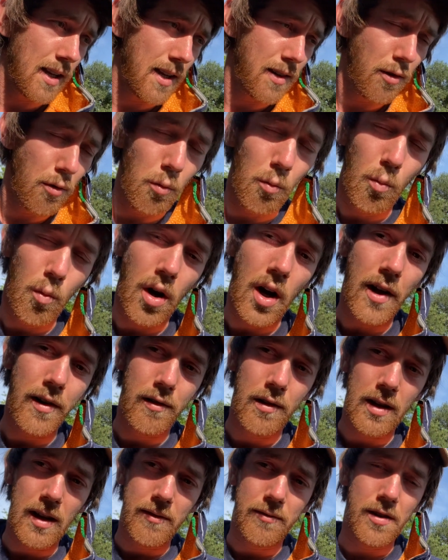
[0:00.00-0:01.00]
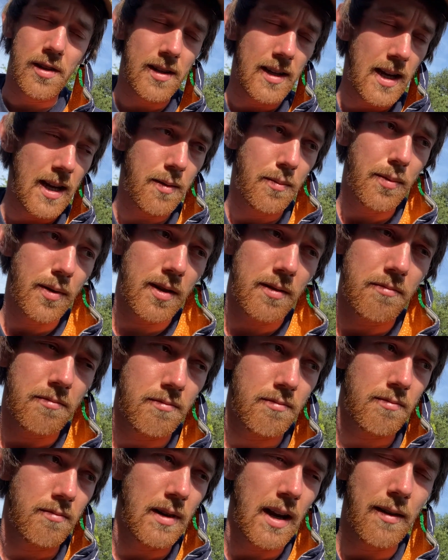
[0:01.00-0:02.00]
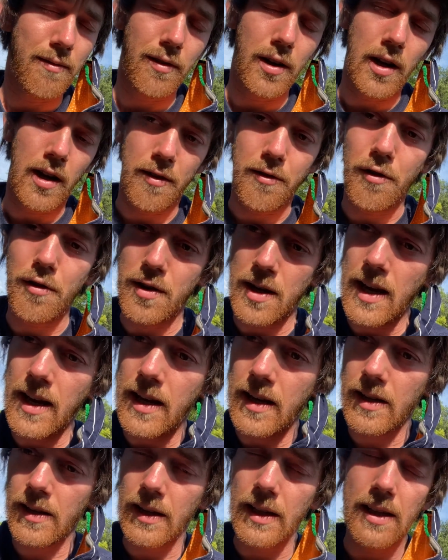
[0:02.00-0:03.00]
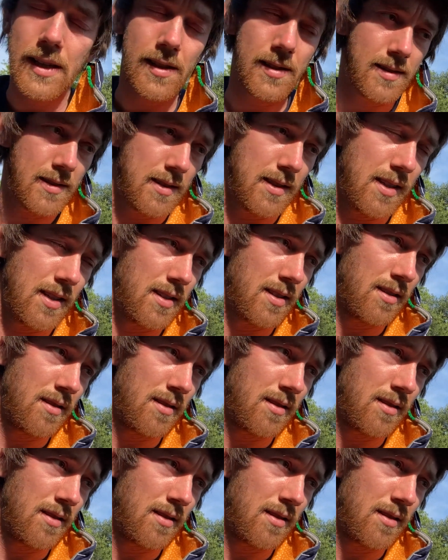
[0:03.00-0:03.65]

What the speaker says: I don't water it every day, but every other day at least.